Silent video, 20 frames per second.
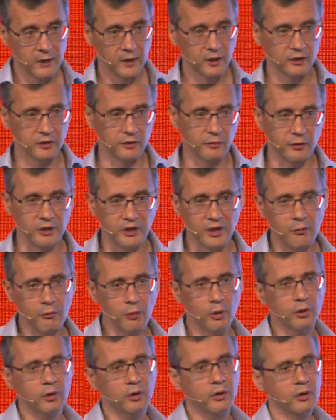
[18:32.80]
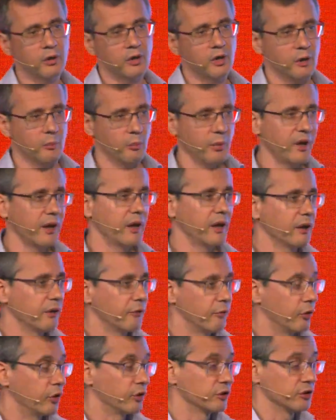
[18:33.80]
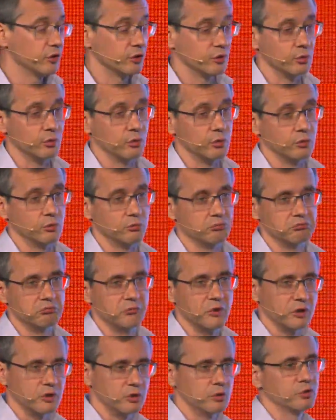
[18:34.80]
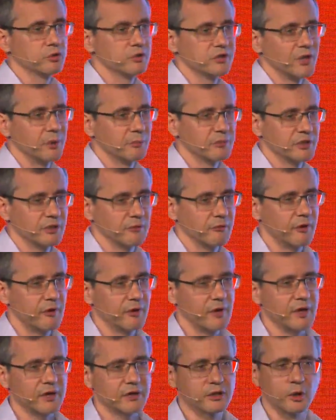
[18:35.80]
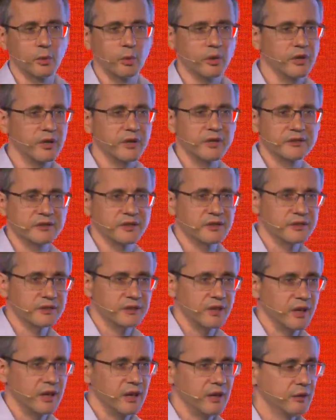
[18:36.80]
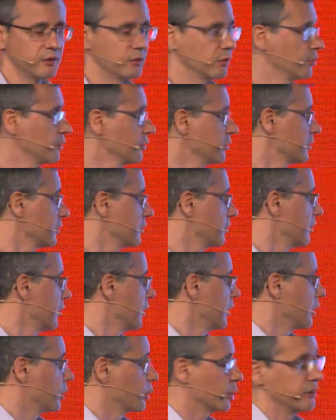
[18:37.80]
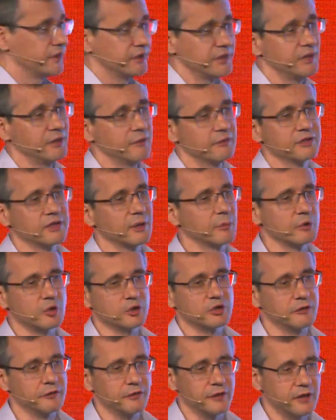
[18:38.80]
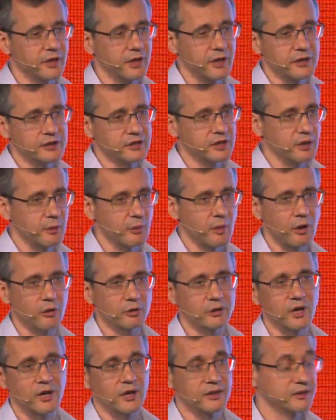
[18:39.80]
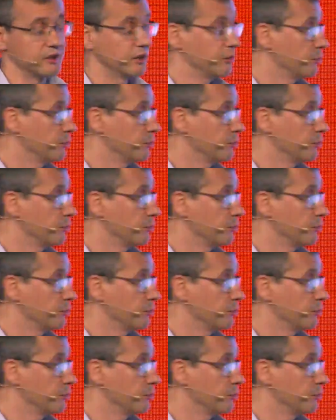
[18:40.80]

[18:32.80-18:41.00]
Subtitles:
So whenever bank wants to do something with that, query the status, receive some notification about asset